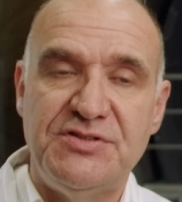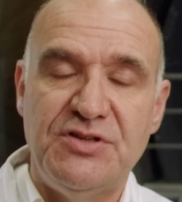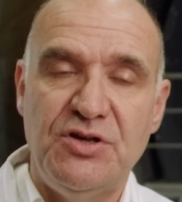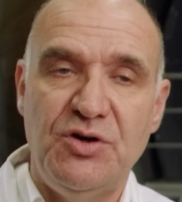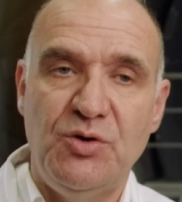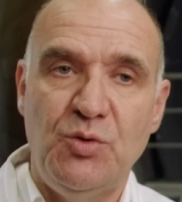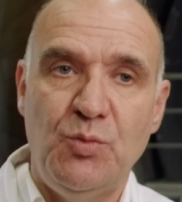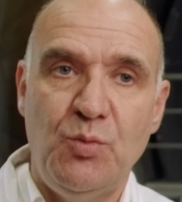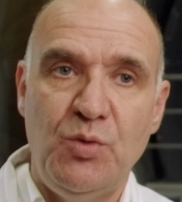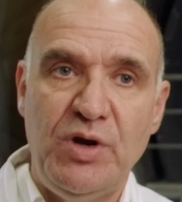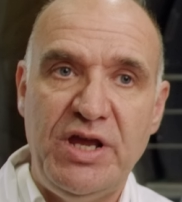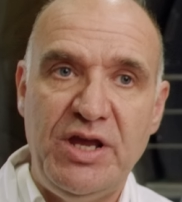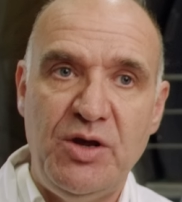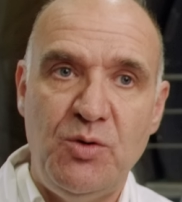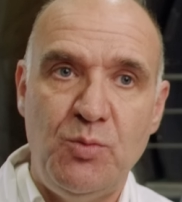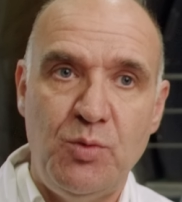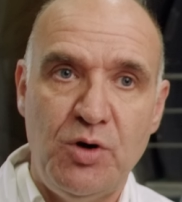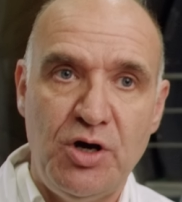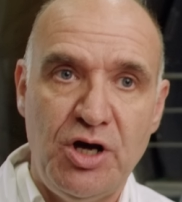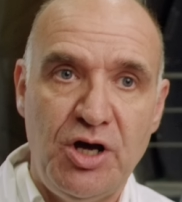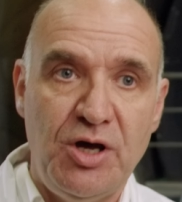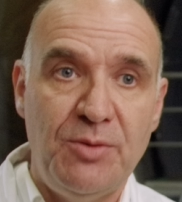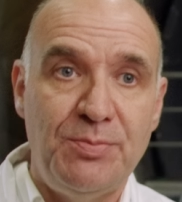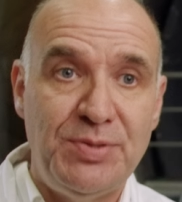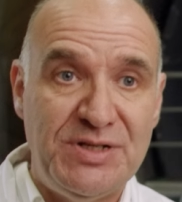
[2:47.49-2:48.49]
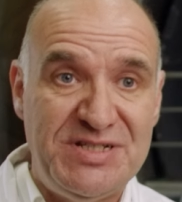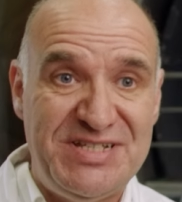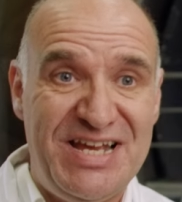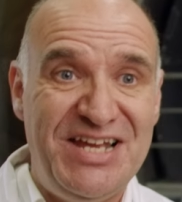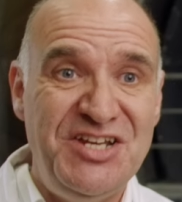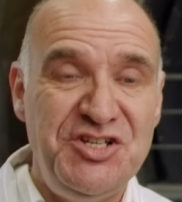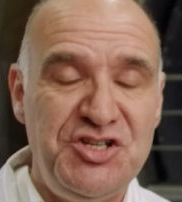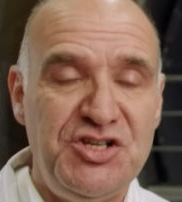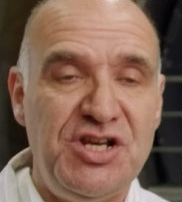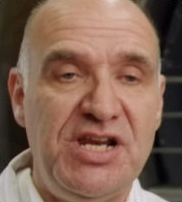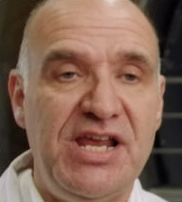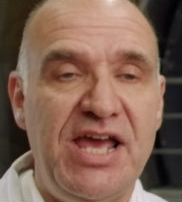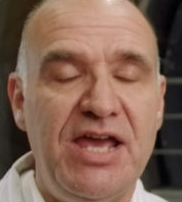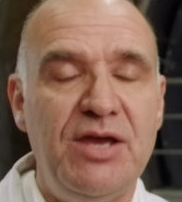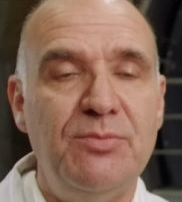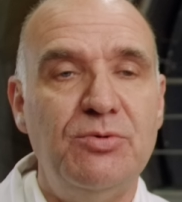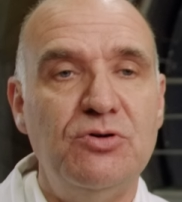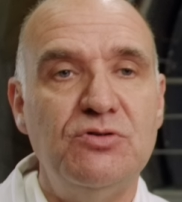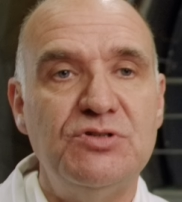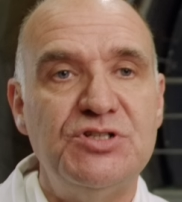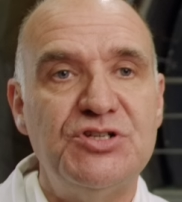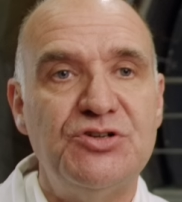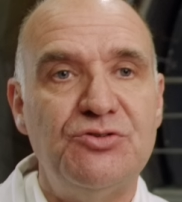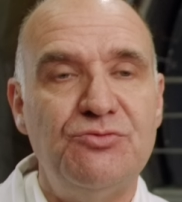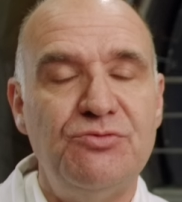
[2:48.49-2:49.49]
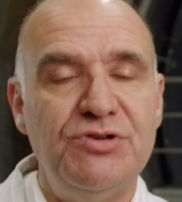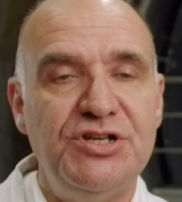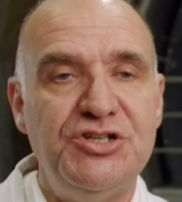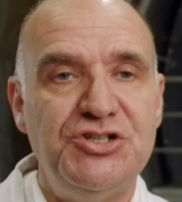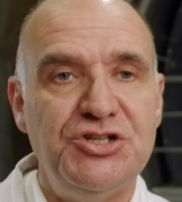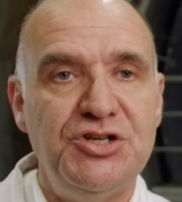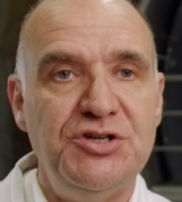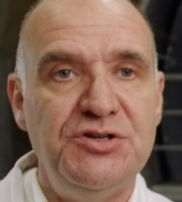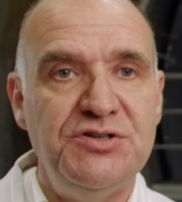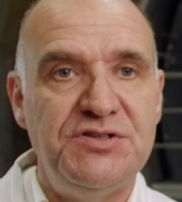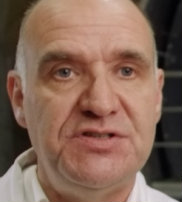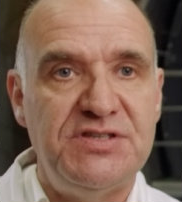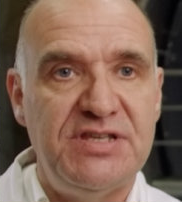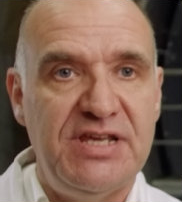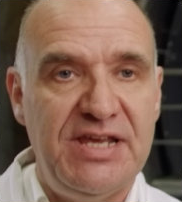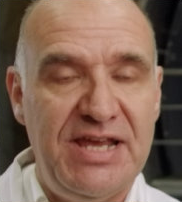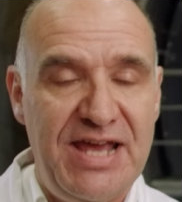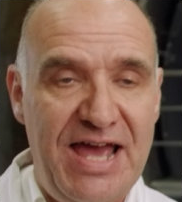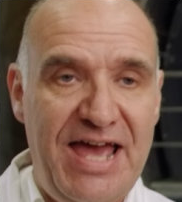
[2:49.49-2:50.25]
that we were potentially able to reduce the